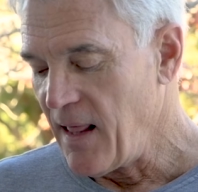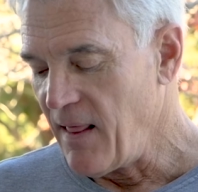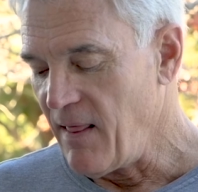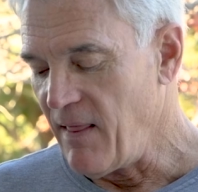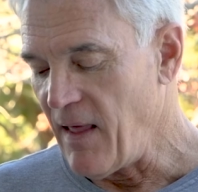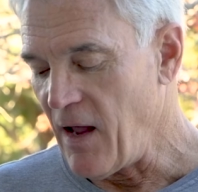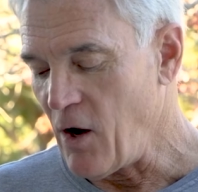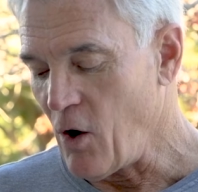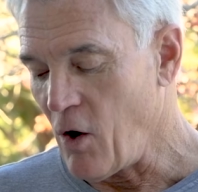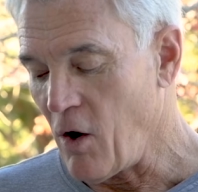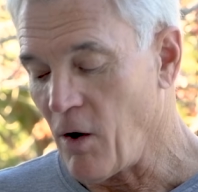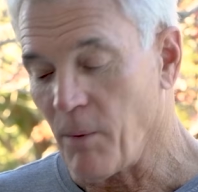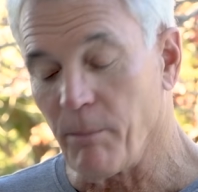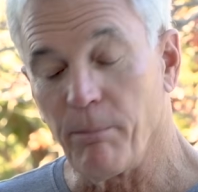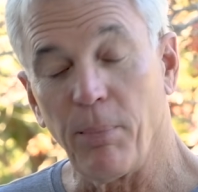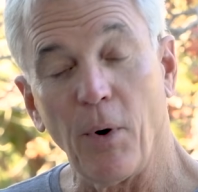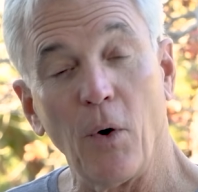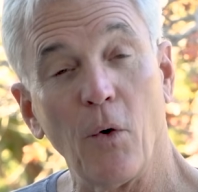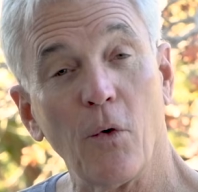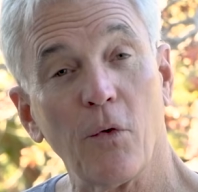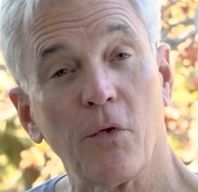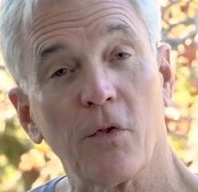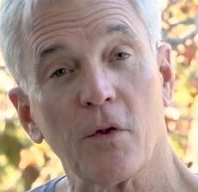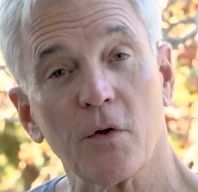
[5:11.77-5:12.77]
They are
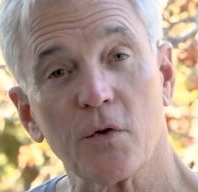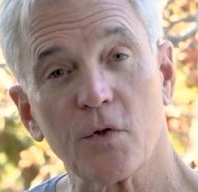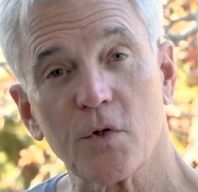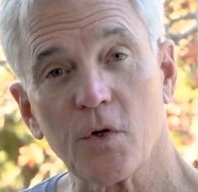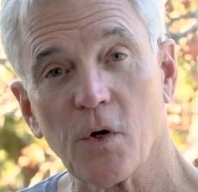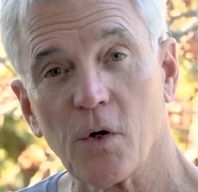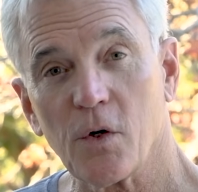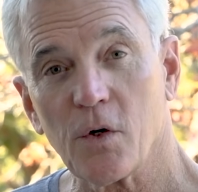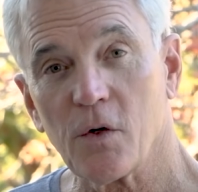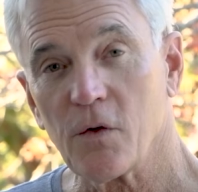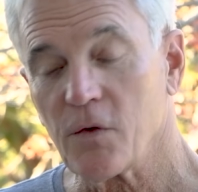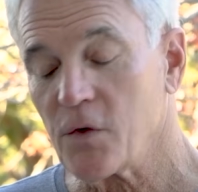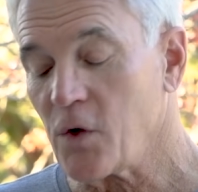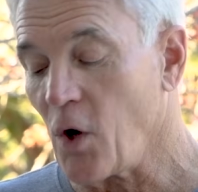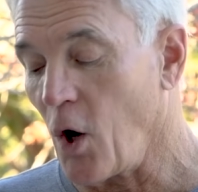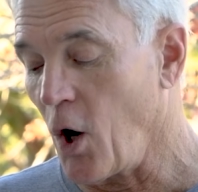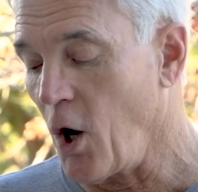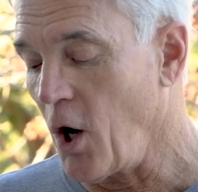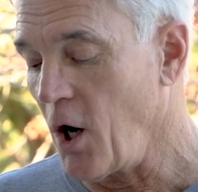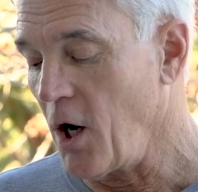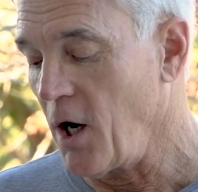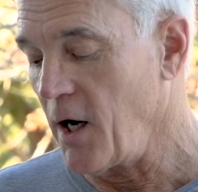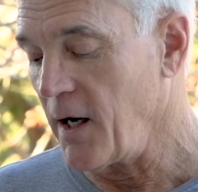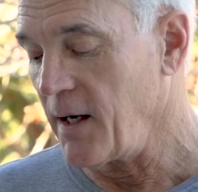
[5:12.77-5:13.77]
both served
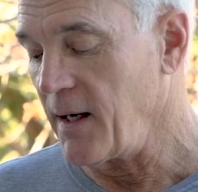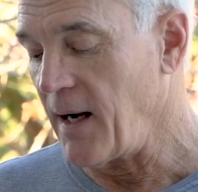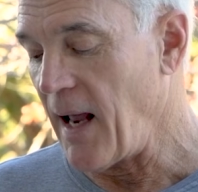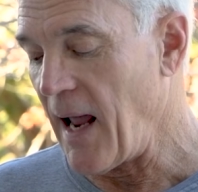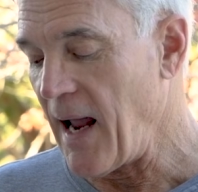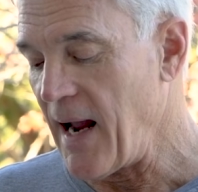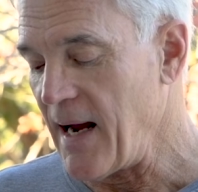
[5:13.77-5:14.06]
on